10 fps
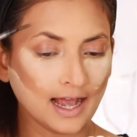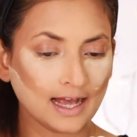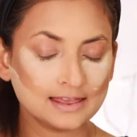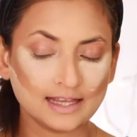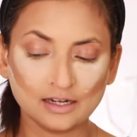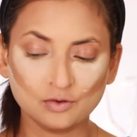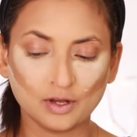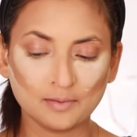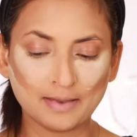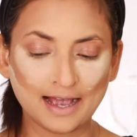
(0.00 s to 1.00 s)
and then
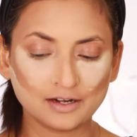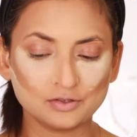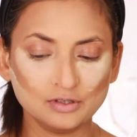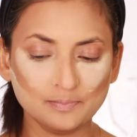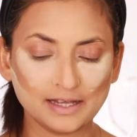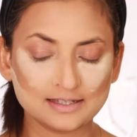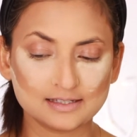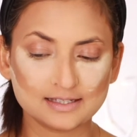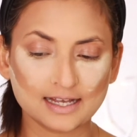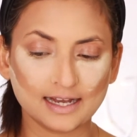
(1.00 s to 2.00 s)
going back to the
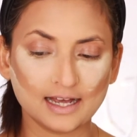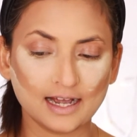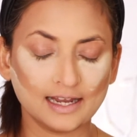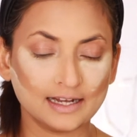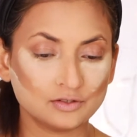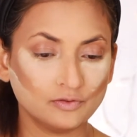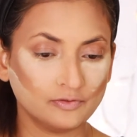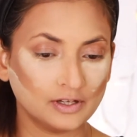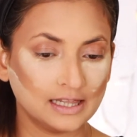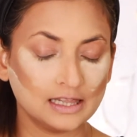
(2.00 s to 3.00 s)
pencil side, I like to
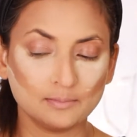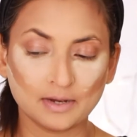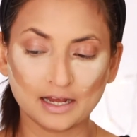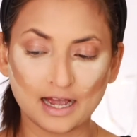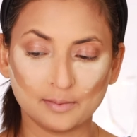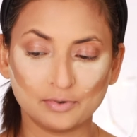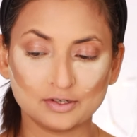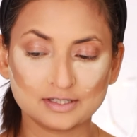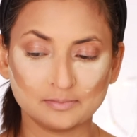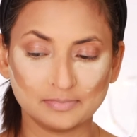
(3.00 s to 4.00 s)
fill my
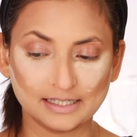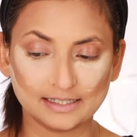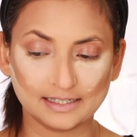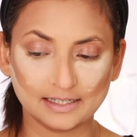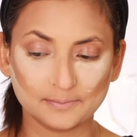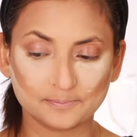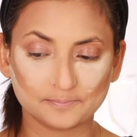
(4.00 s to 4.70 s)
eyebrows completely.